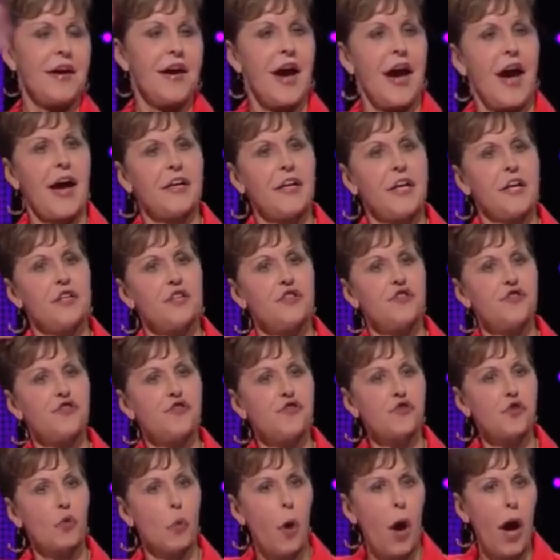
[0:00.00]
I didn't
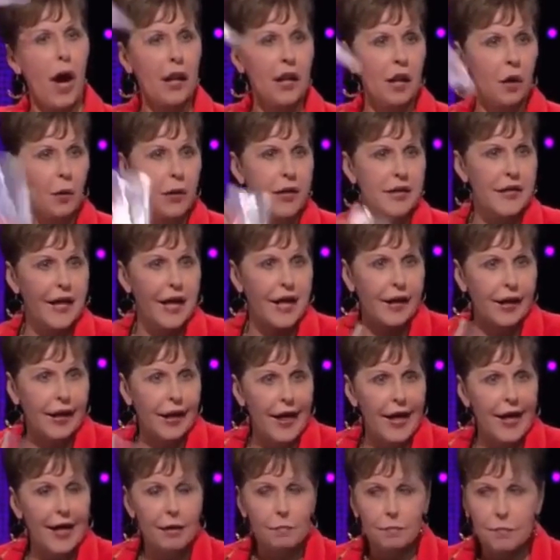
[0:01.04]
swallow it and
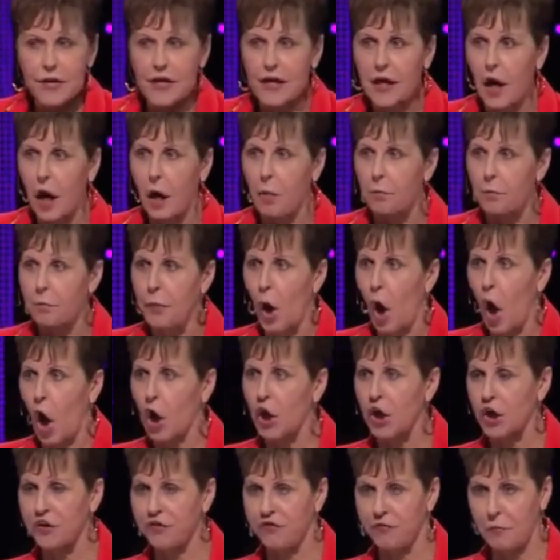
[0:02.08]
let it become
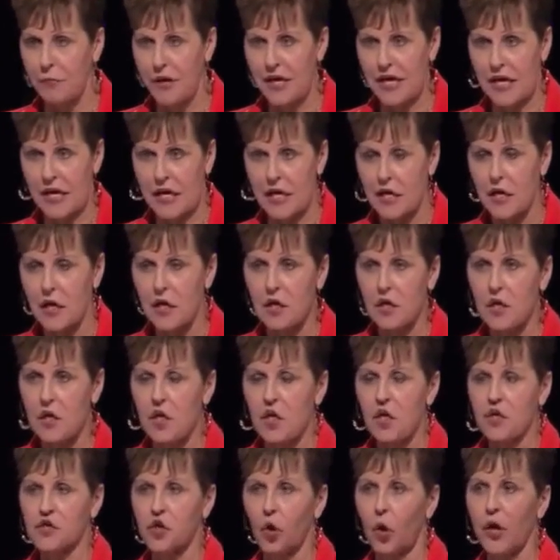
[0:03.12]
part of me
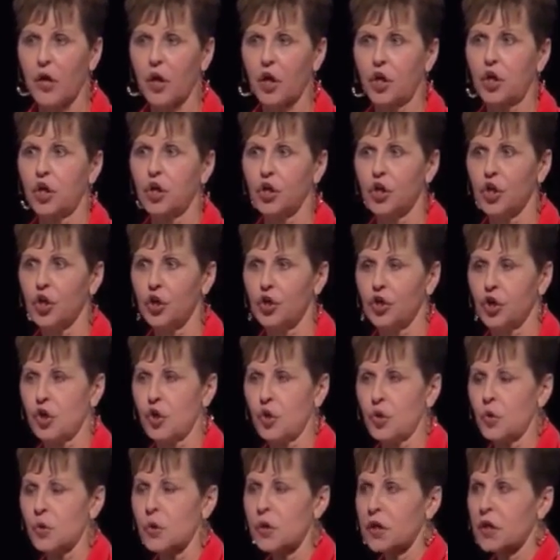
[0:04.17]
so it couldn't
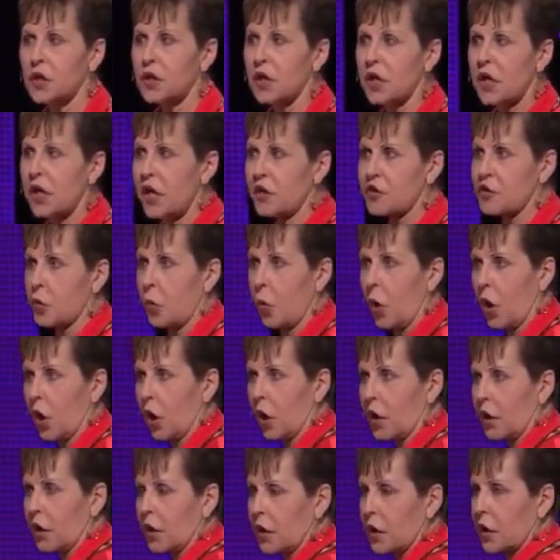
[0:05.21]
do its
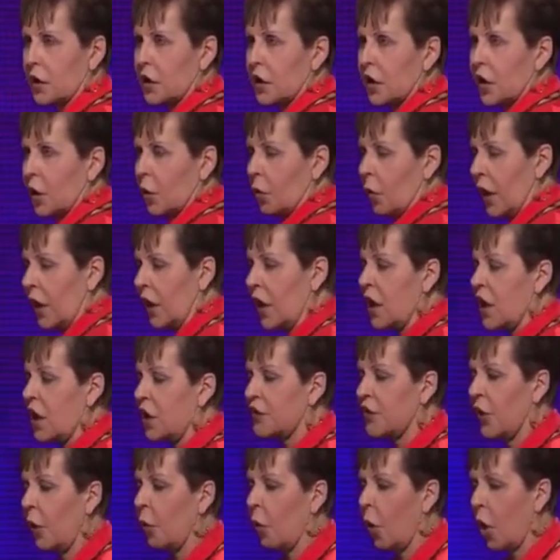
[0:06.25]
work. Well,
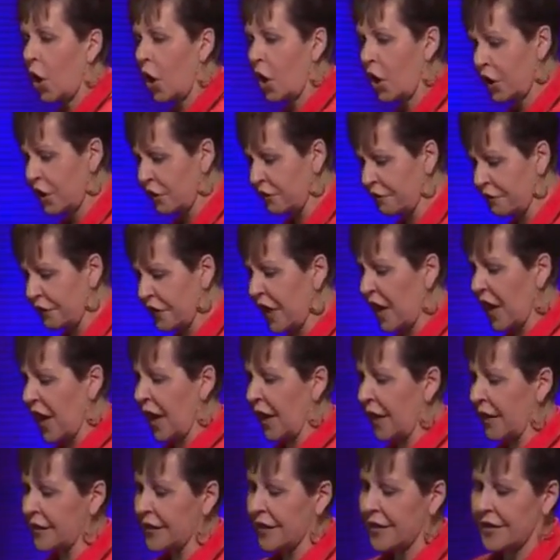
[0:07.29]
the Word of
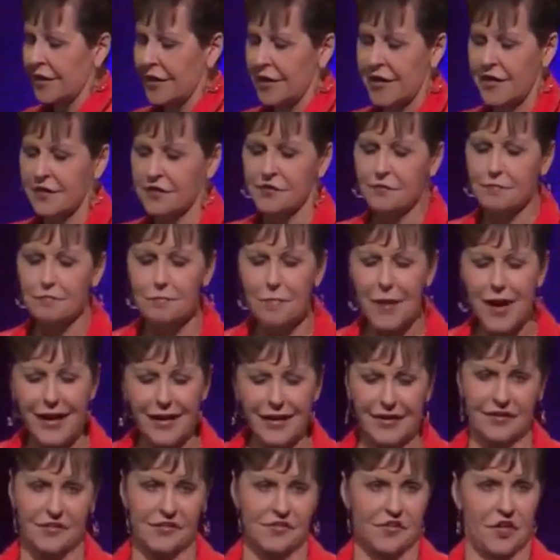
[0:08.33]
God is
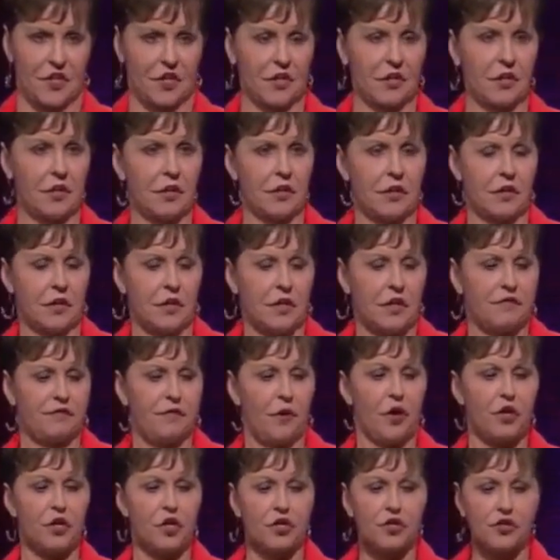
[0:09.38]
medicine
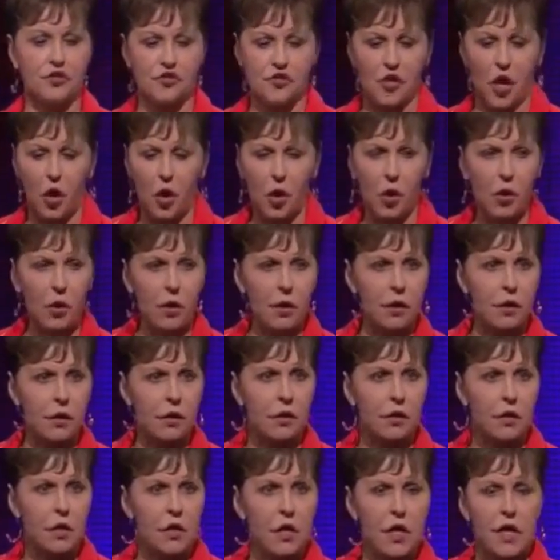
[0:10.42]
for your soul.
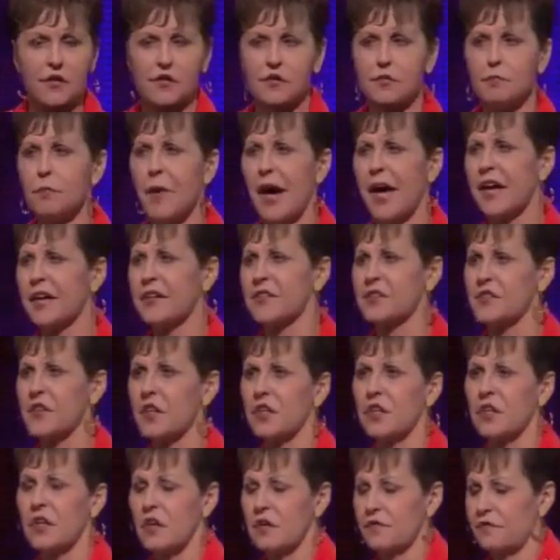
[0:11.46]
It's
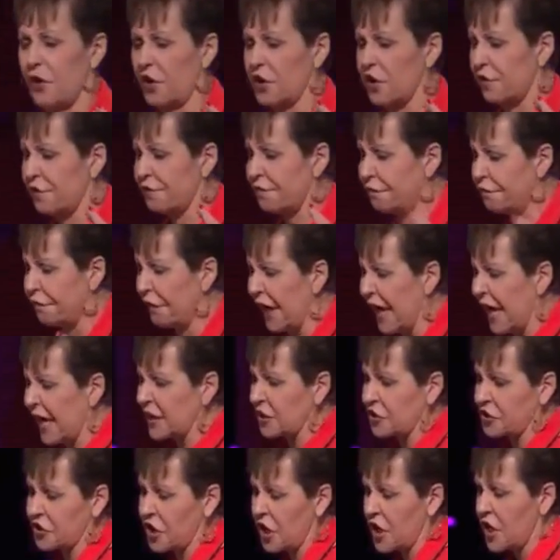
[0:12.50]
medicine for your
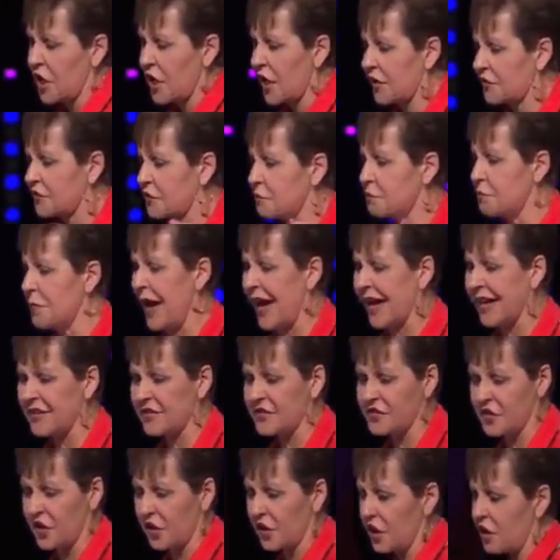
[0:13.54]
flesh. It's
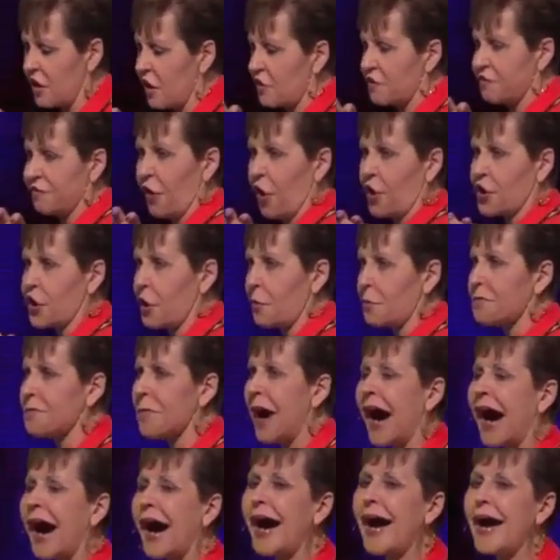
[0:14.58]
medicine for your
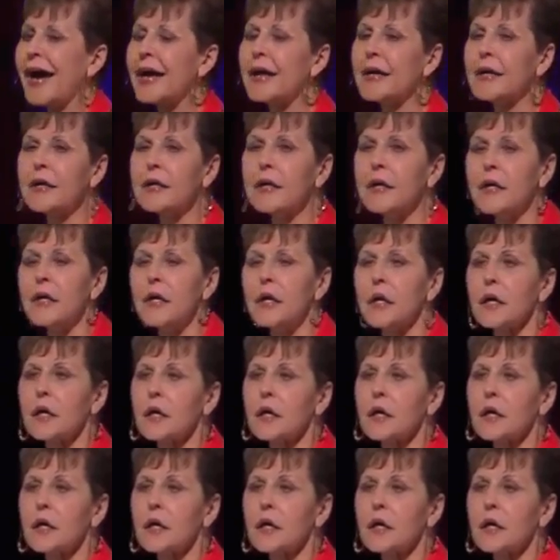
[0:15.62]
mind.